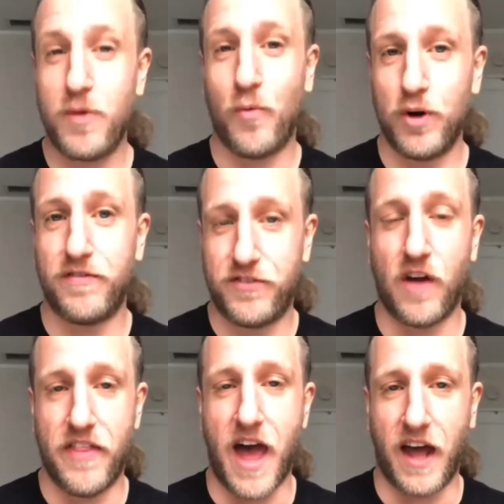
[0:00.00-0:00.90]
would have
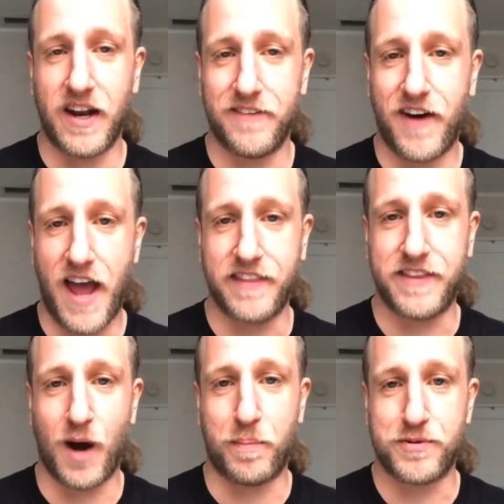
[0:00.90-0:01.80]
done that if I
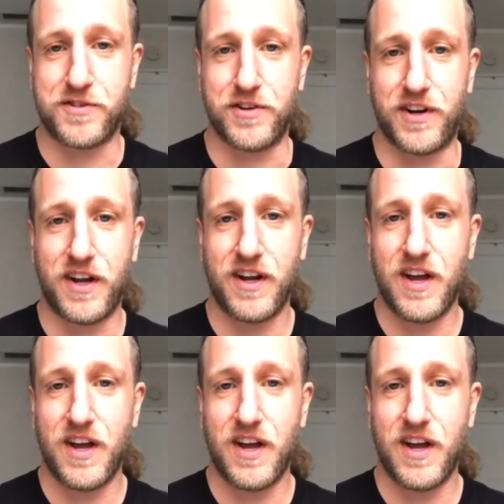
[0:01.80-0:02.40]
had the opportunity.